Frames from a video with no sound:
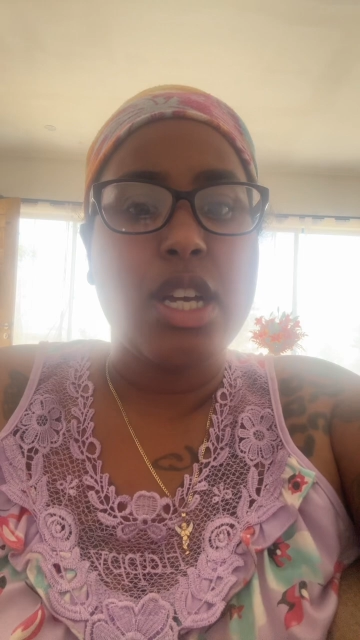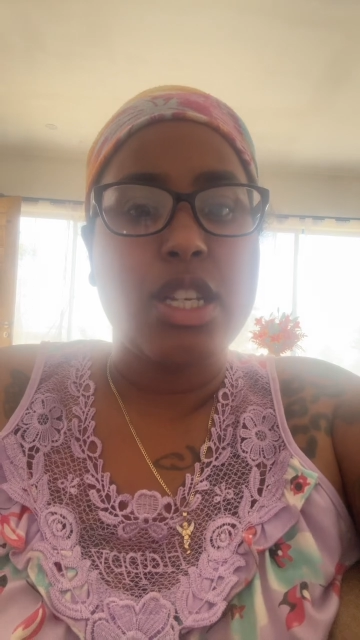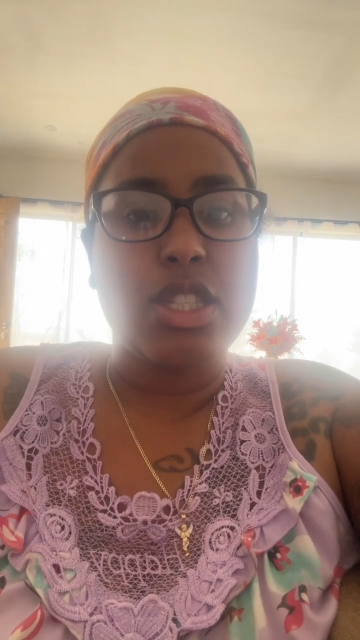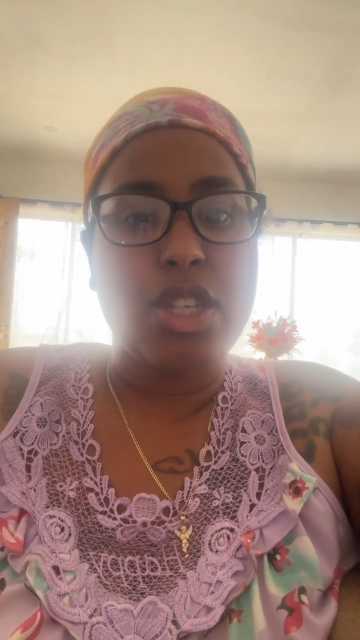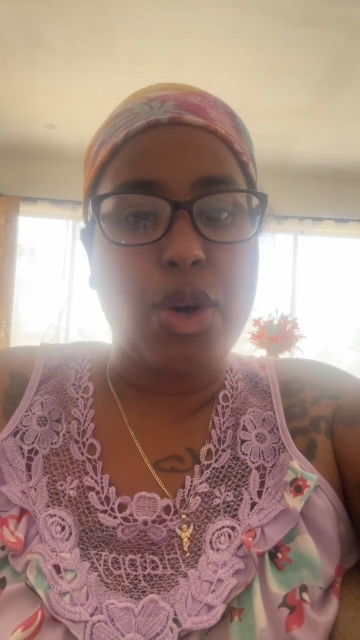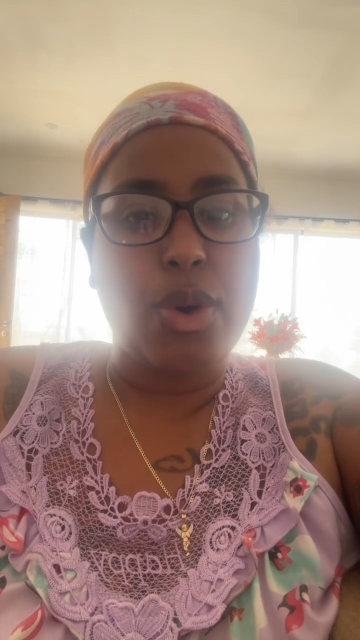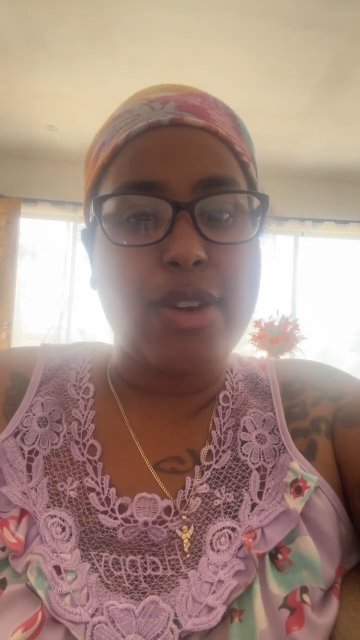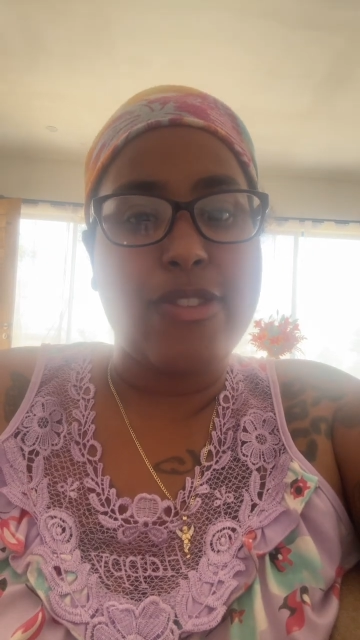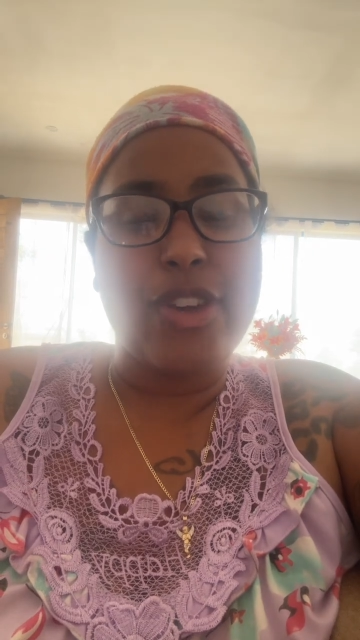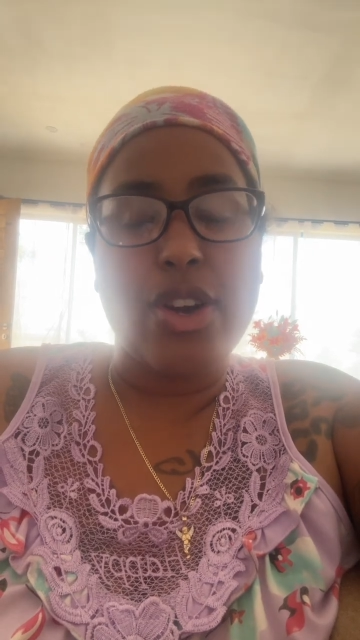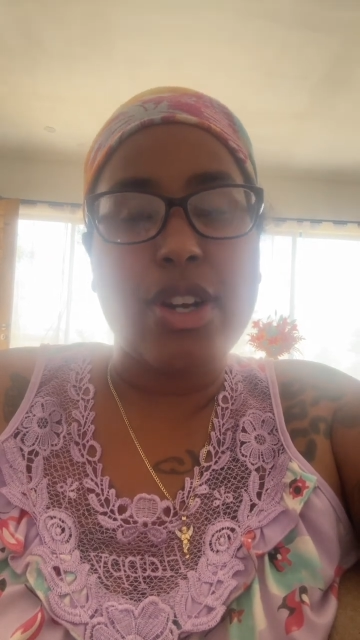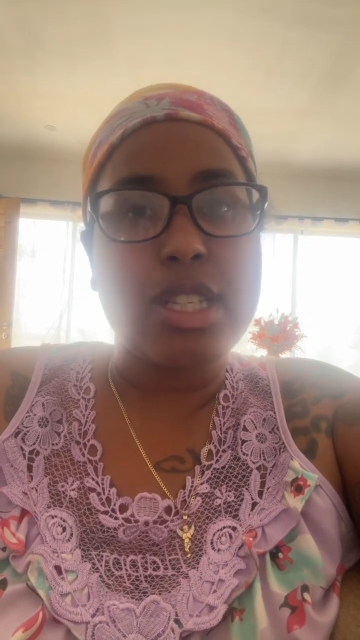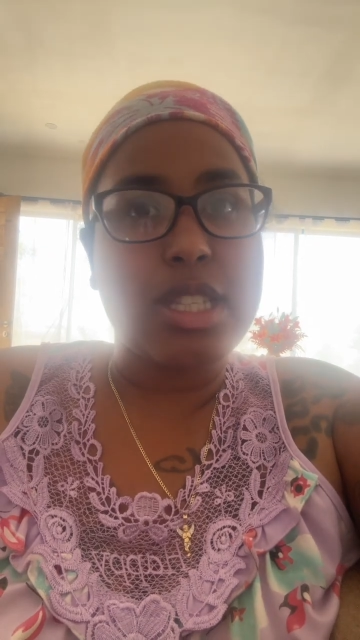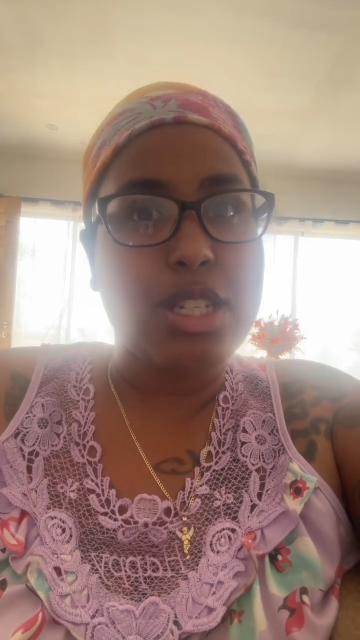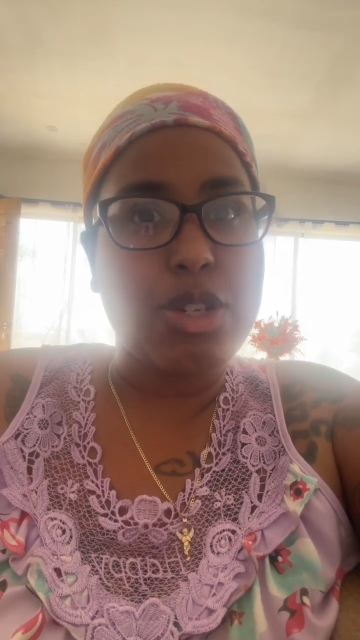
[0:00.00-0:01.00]
So if
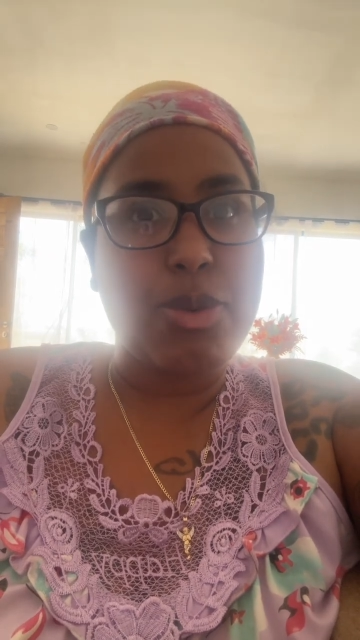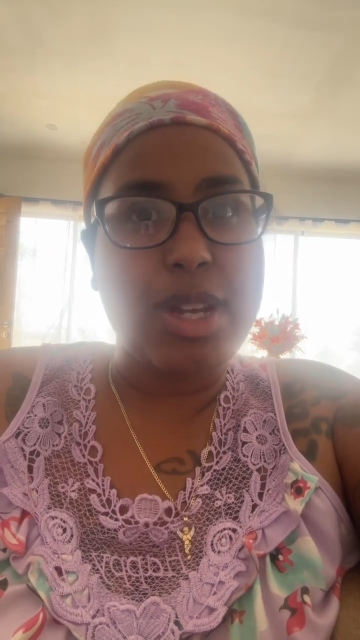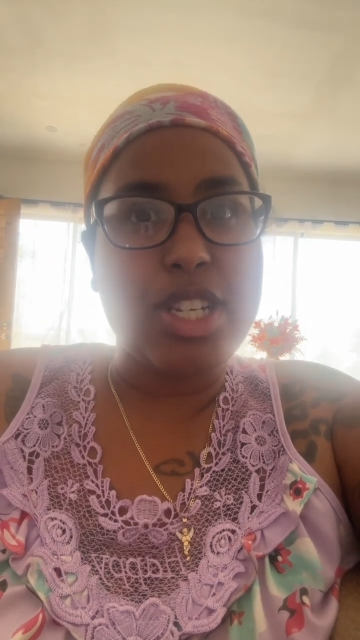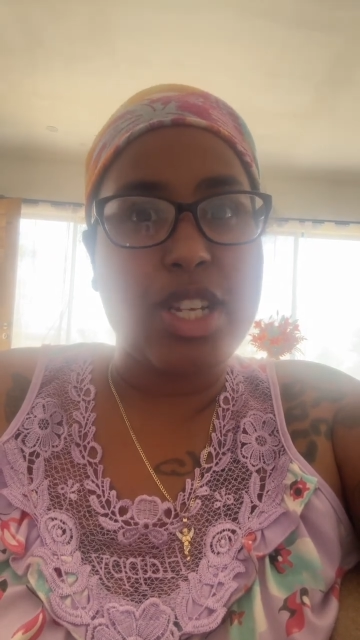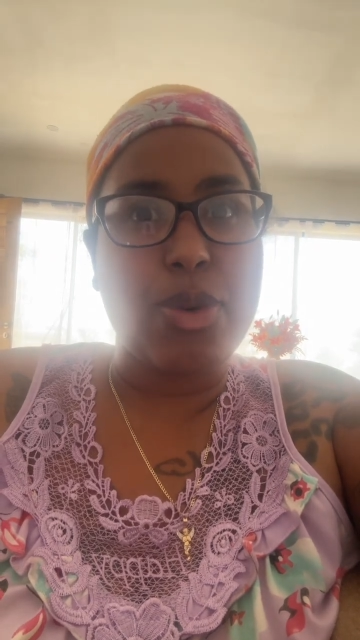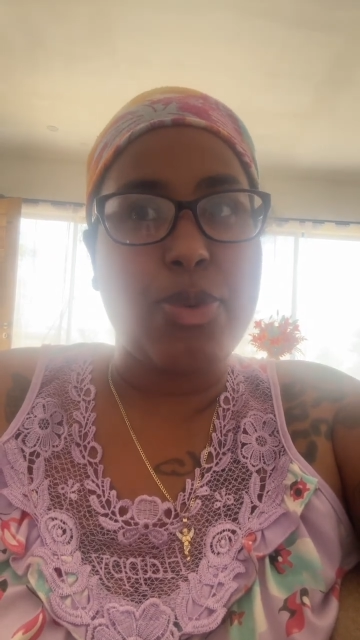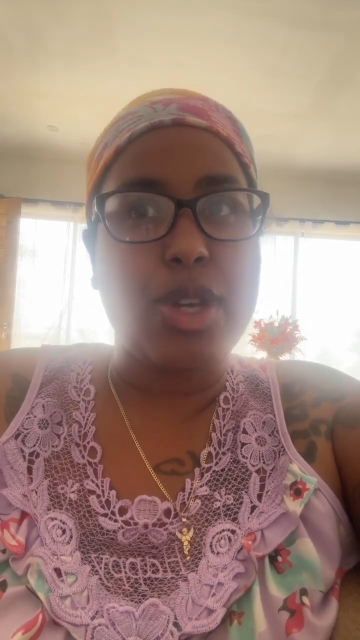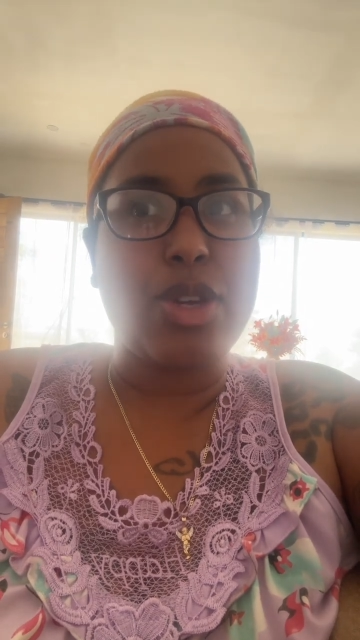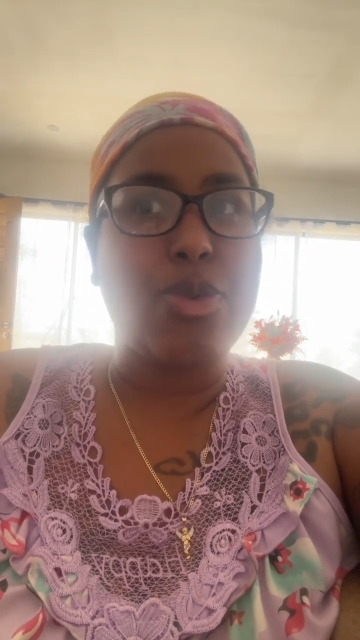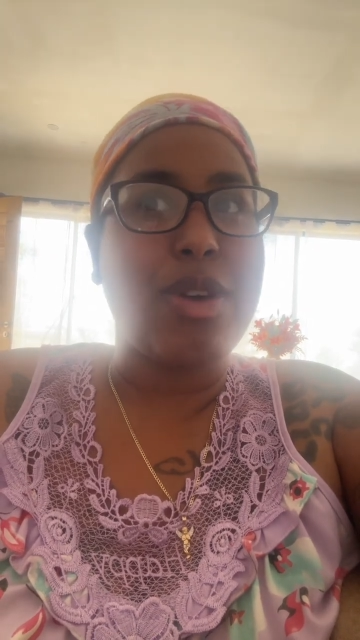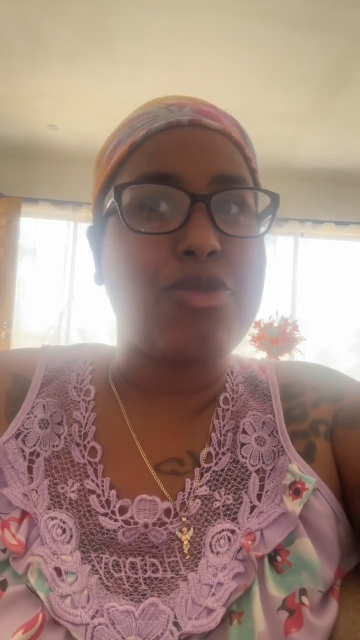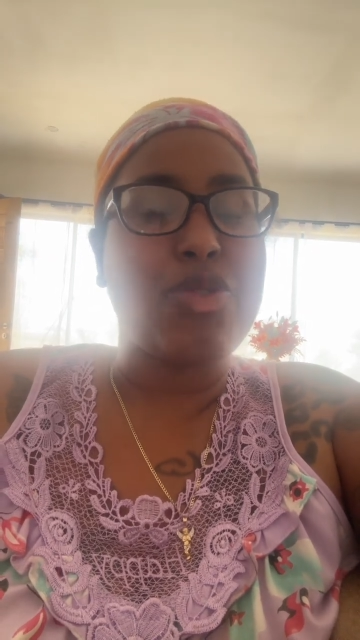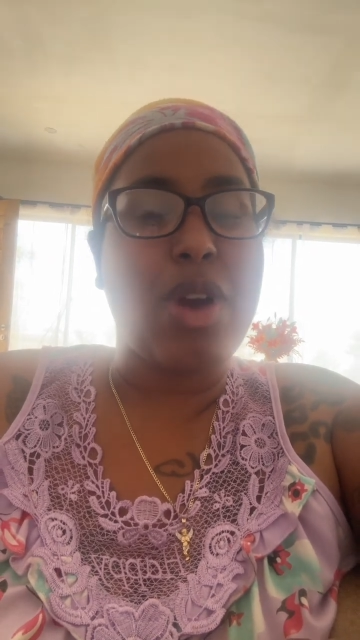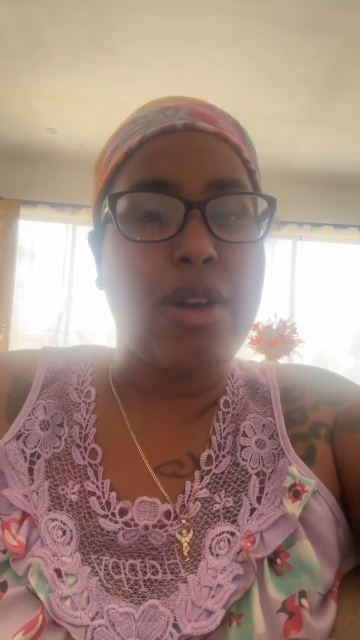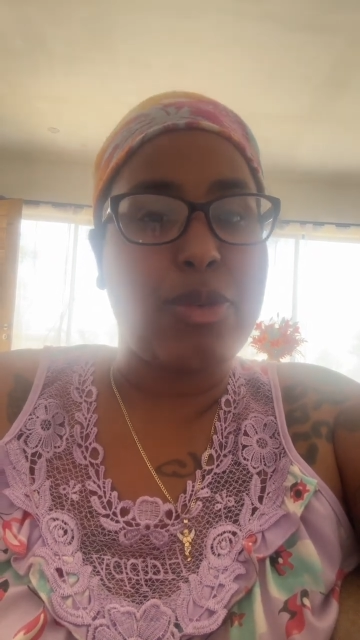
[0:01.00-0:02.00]
you're in a situation where you
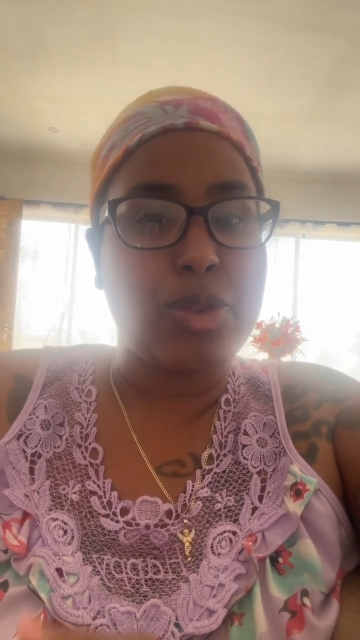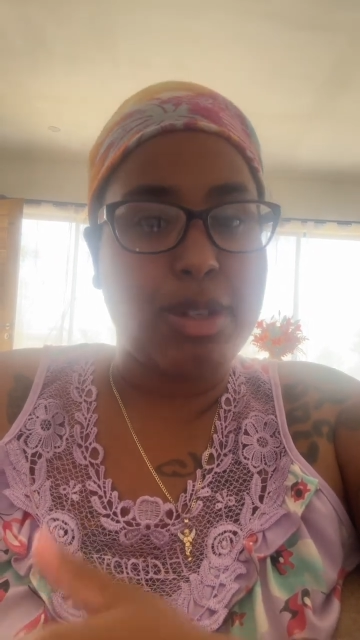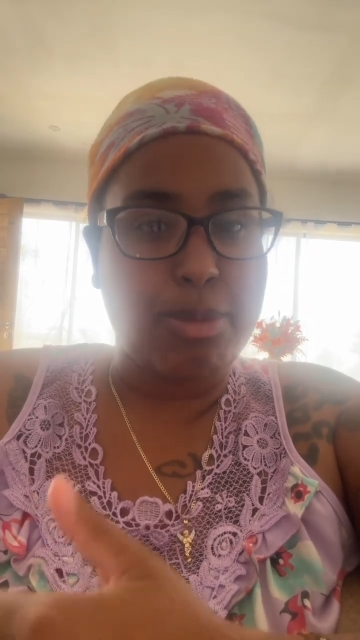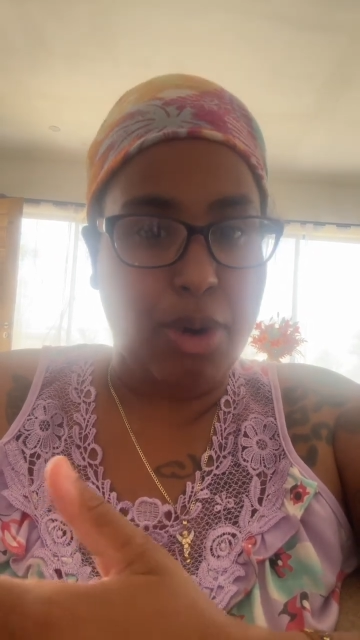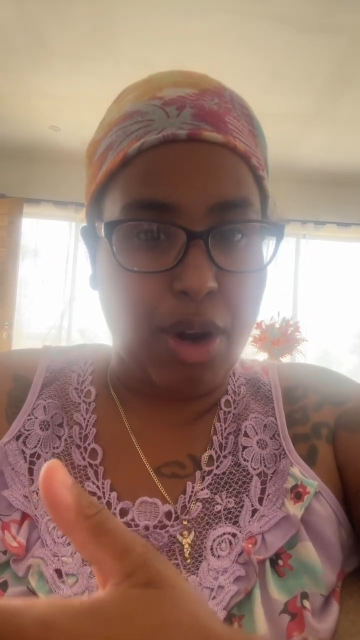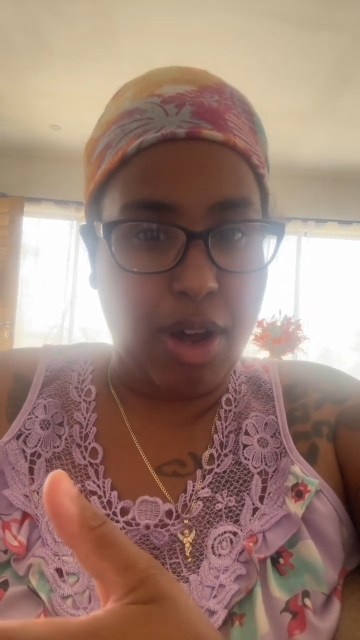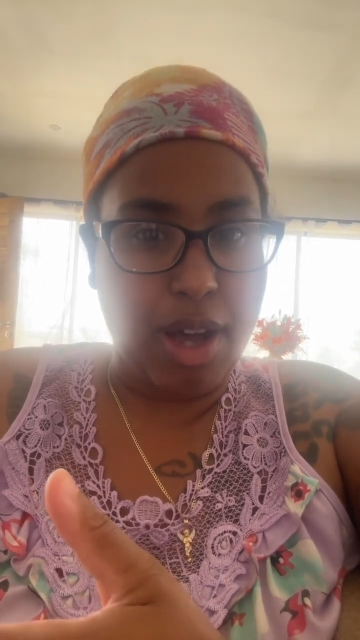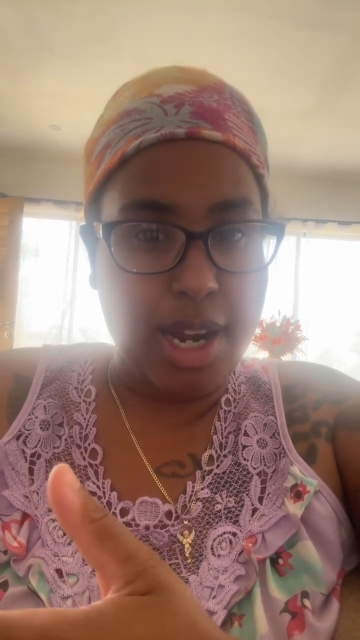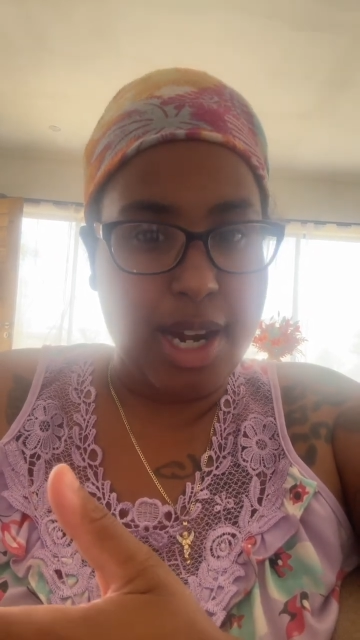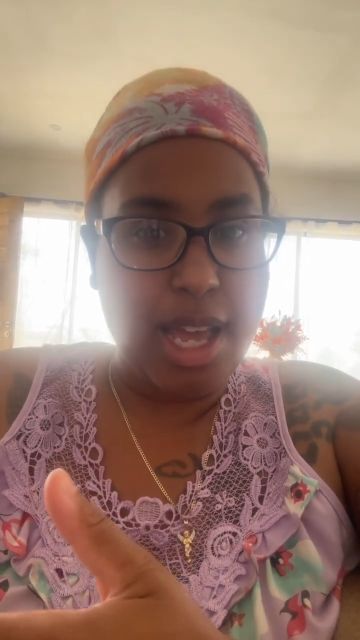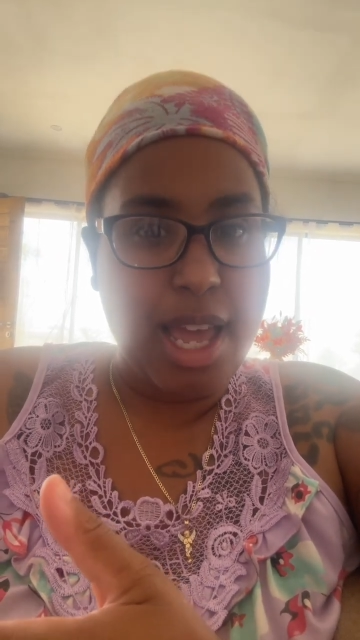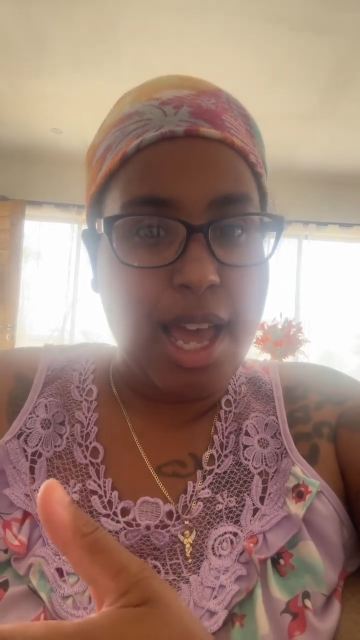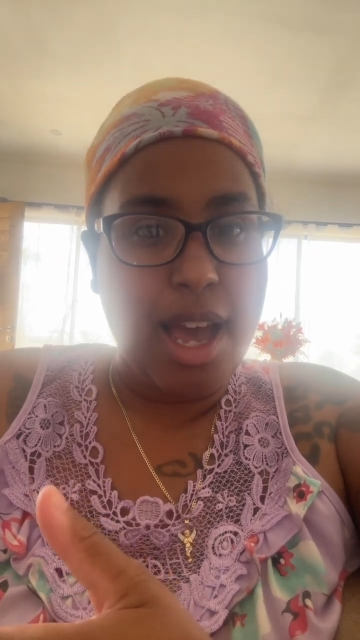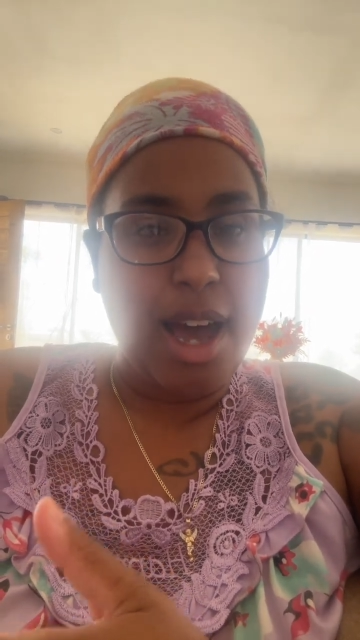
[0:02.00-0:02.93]
have traveled abroad,